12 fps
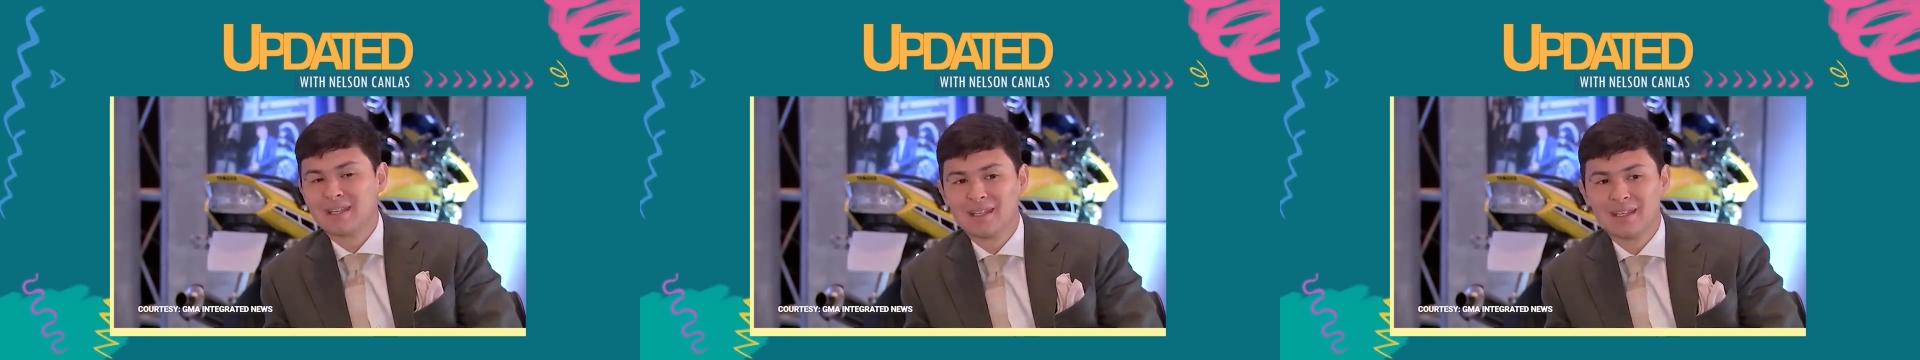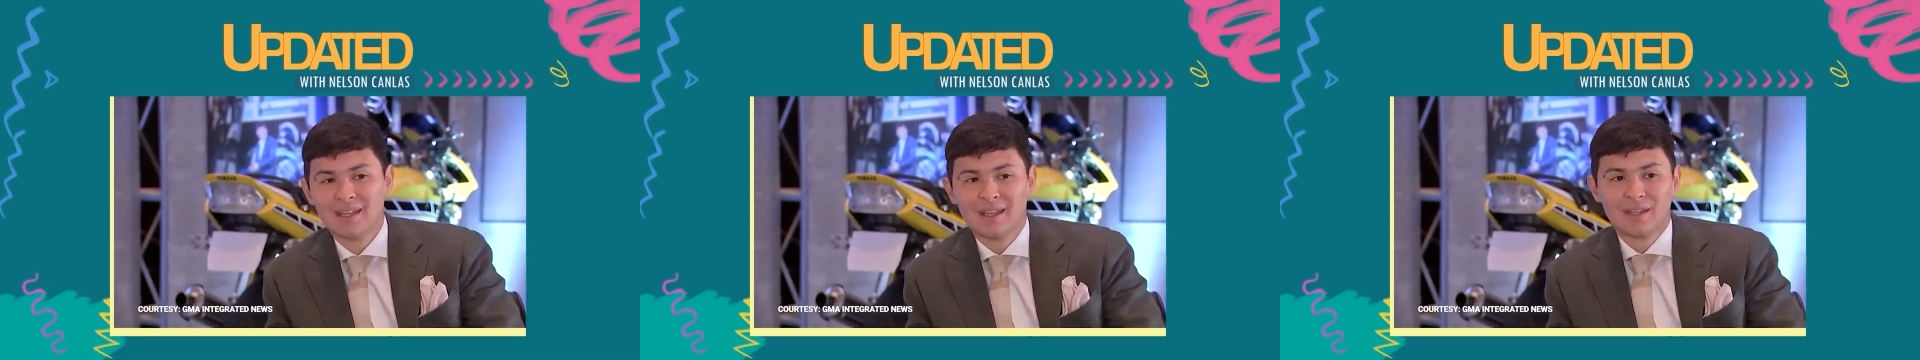And
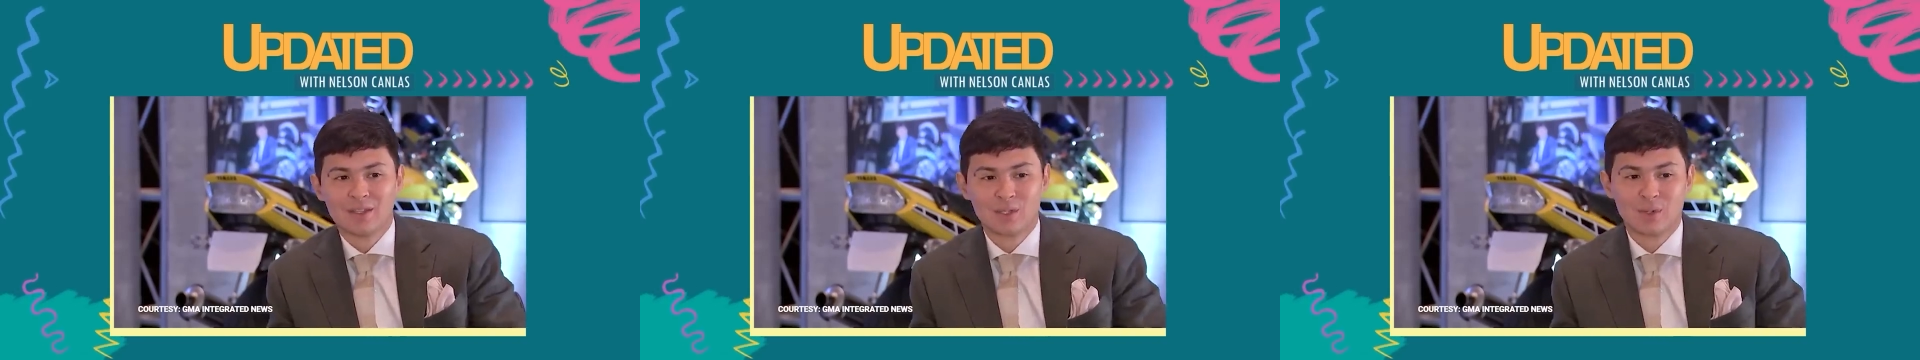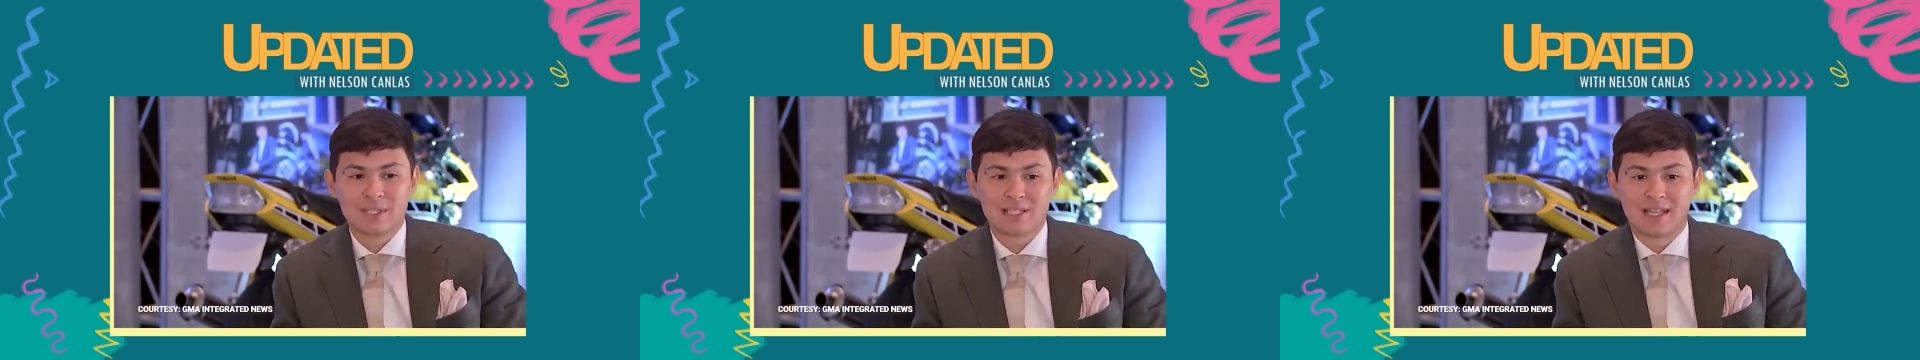then
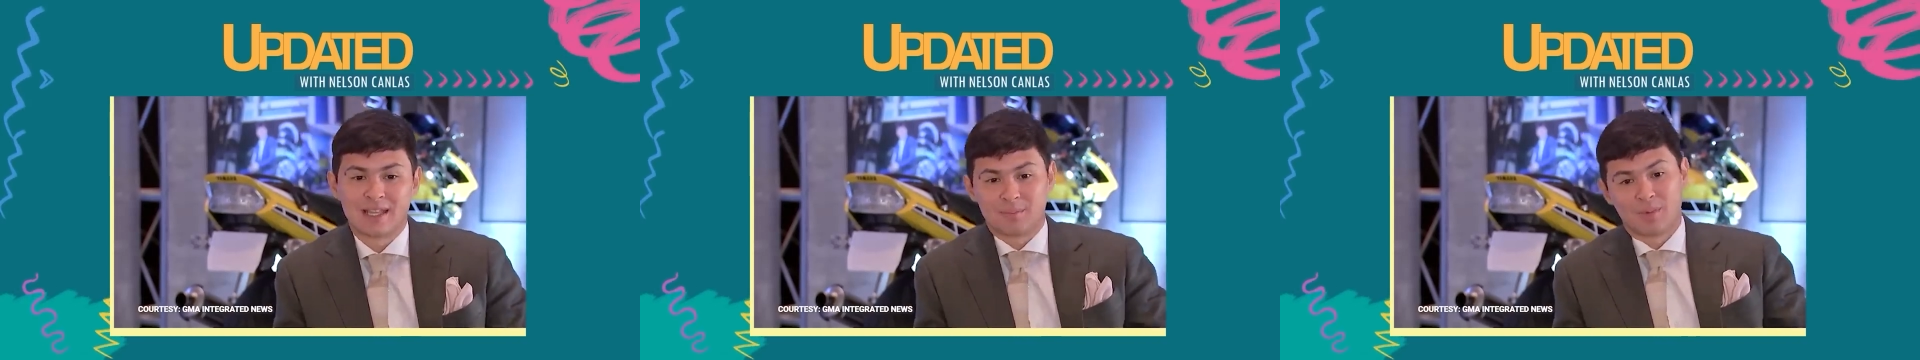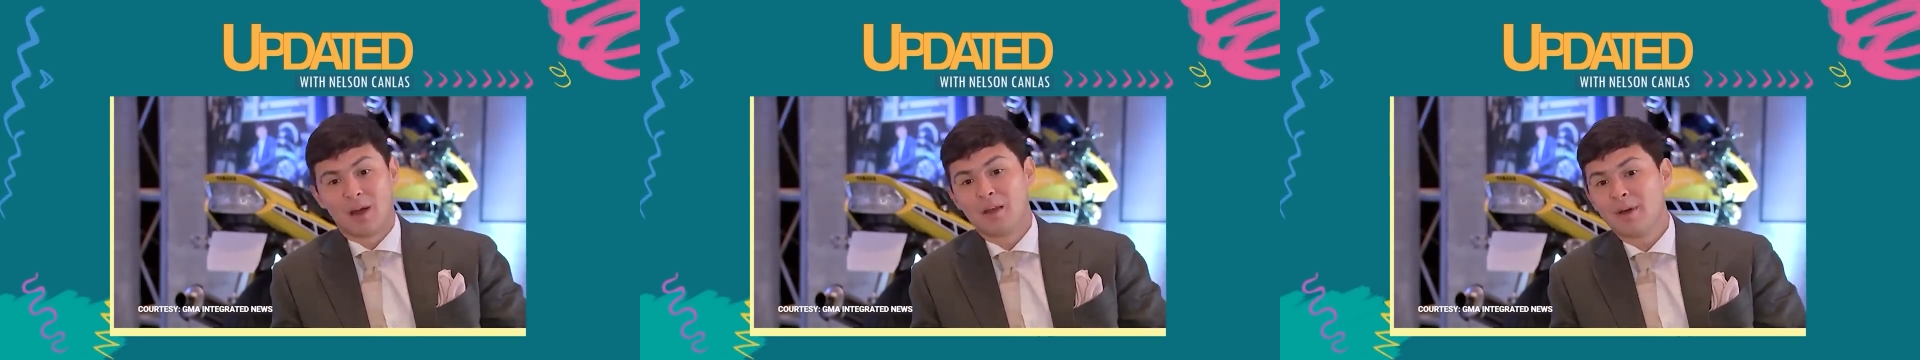Drew was
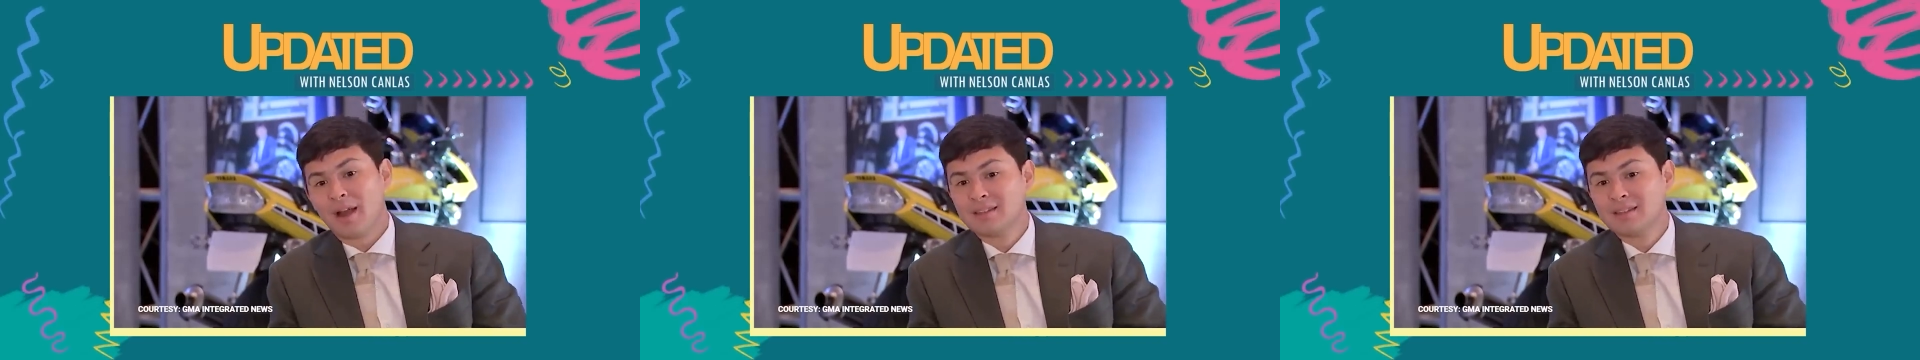like, bro,